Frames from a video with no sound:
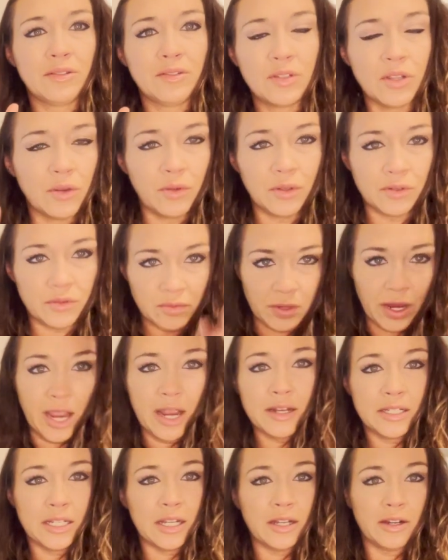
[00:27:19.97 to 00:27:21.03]
And so there's
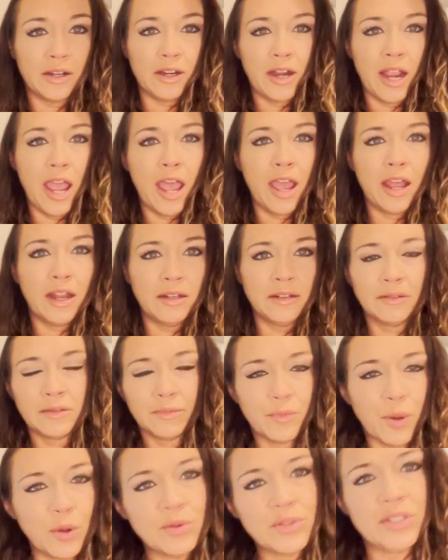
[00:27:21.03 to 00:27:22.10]
anterior head,
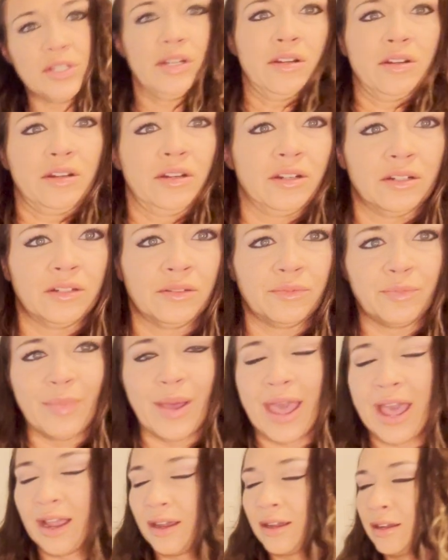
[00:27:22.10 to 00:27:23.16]
posterior,
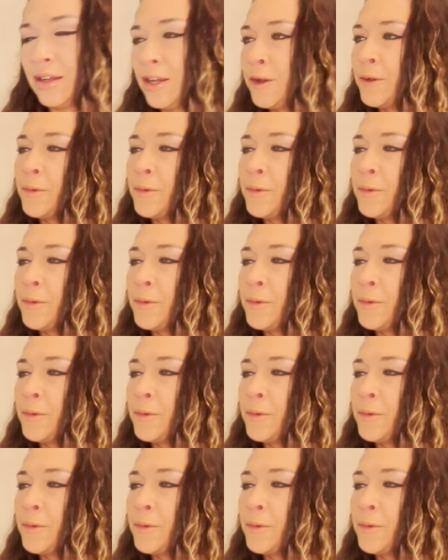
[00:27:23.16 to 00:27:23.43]
back,